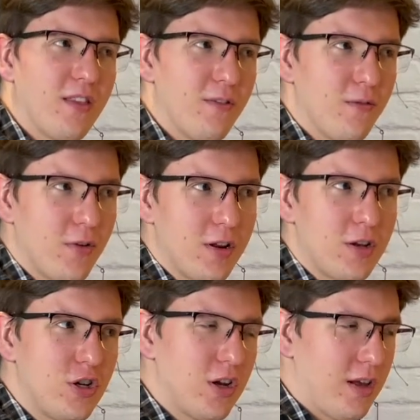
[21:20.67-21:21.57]

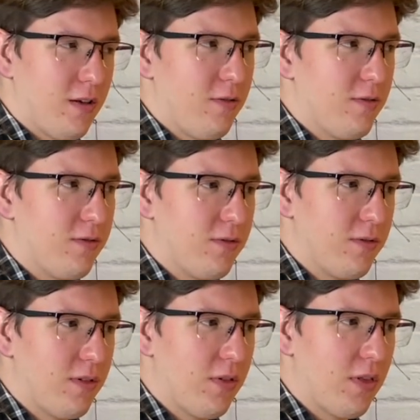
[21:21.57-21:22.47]
footage of
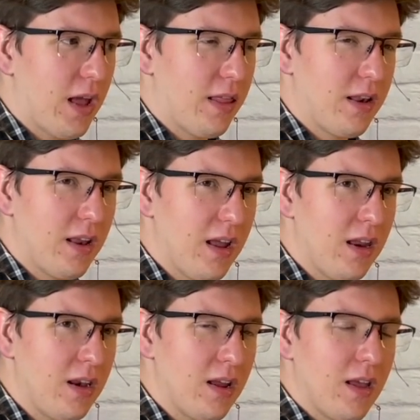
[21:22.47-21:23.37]
Silent Night